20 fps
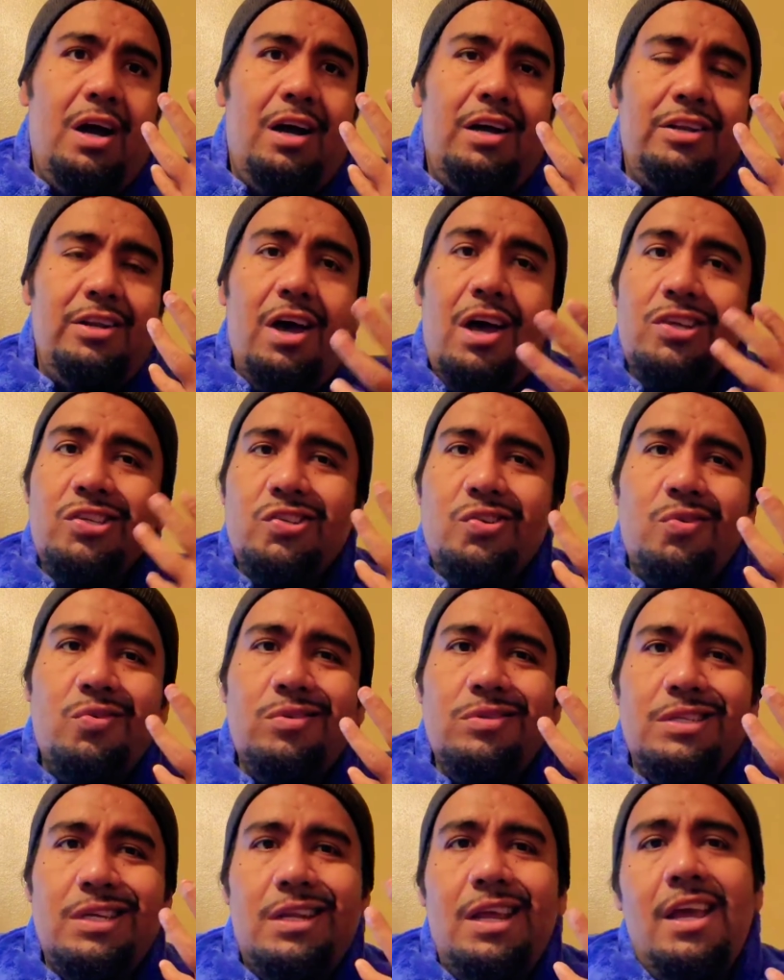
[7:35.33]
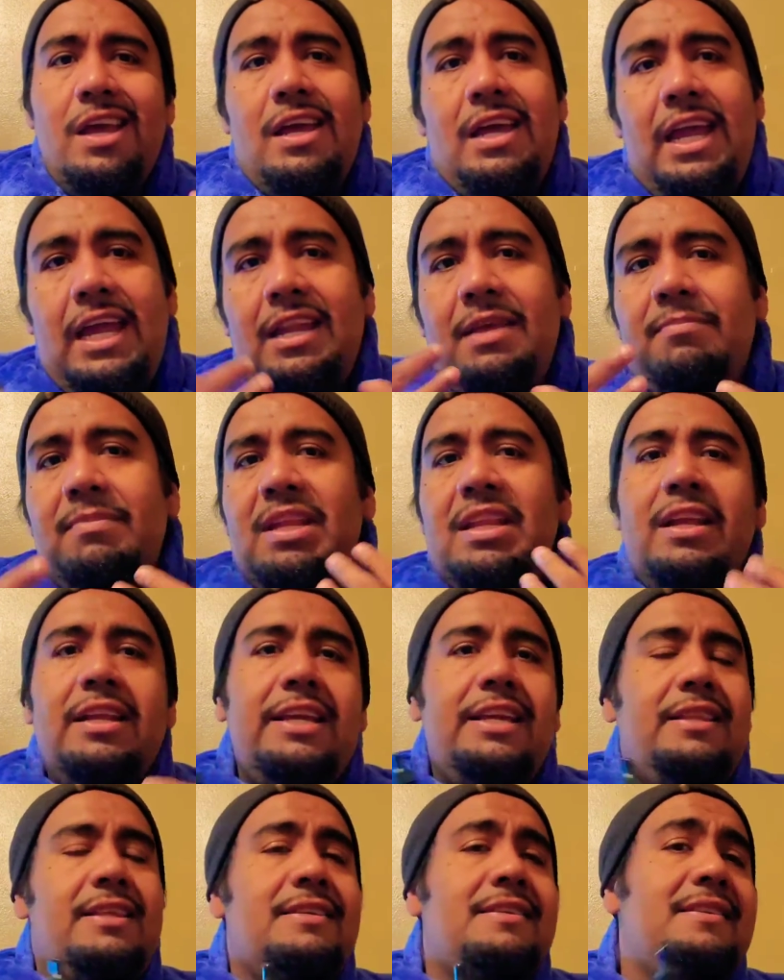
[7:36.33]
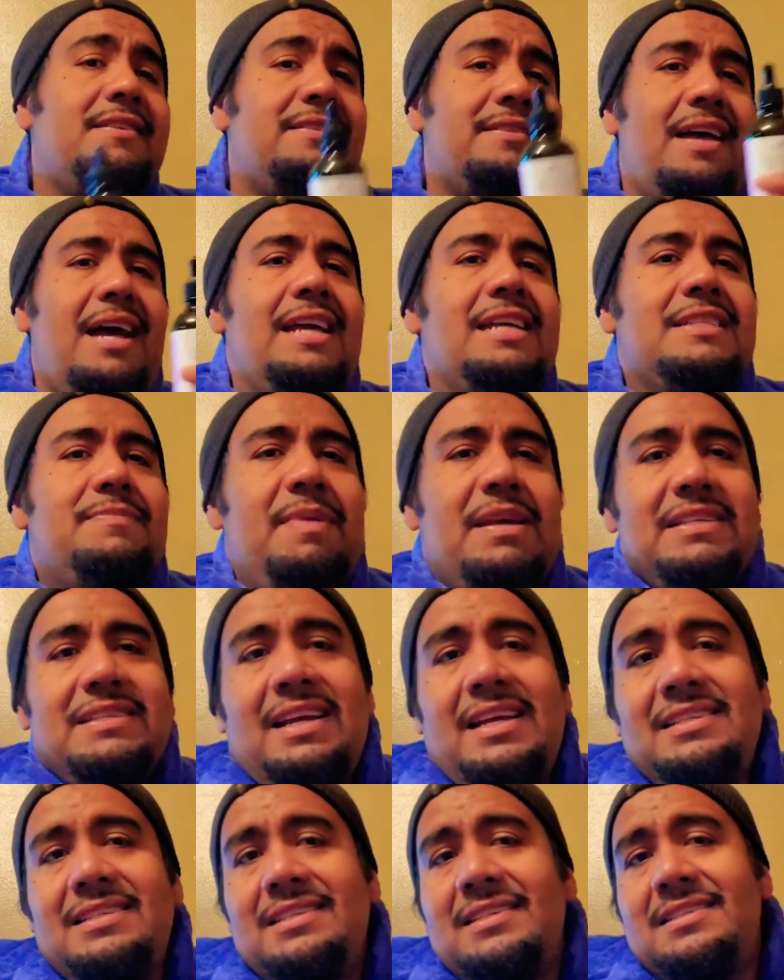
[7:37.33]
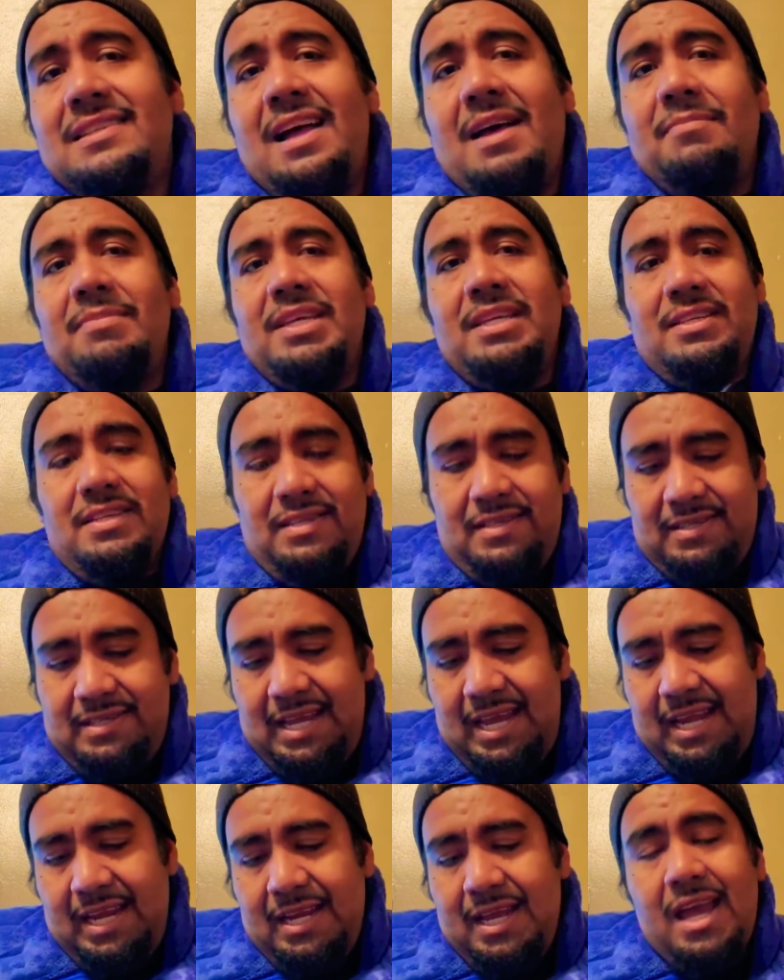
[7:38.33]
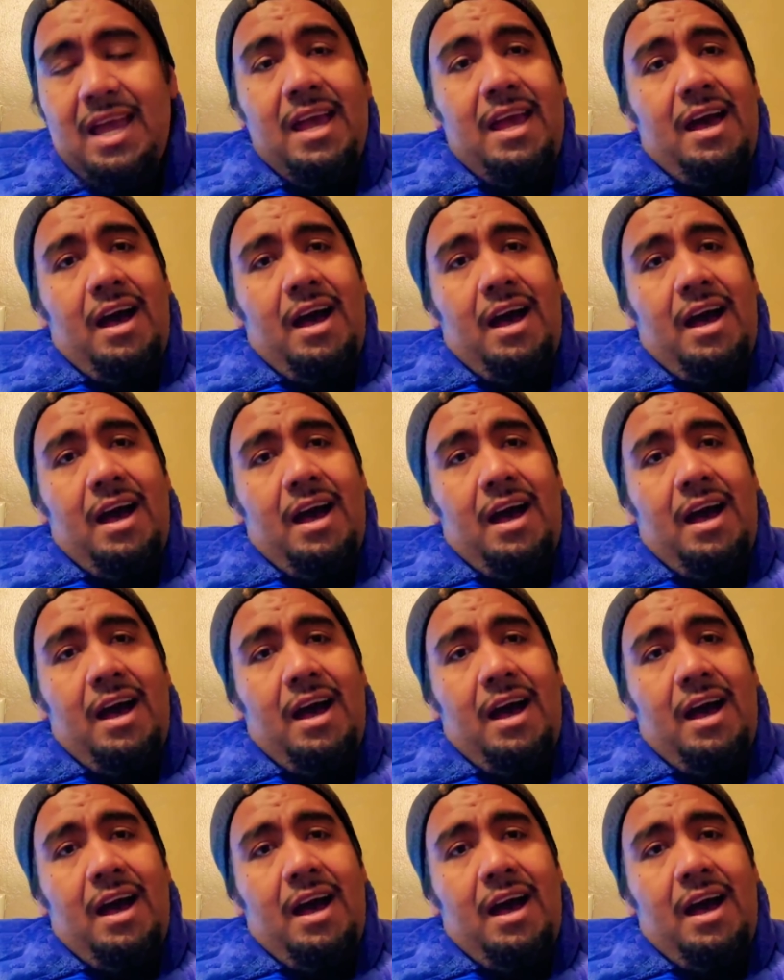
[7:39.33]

nostrils, and immediately, this is science-based, guys. This is not me just saying.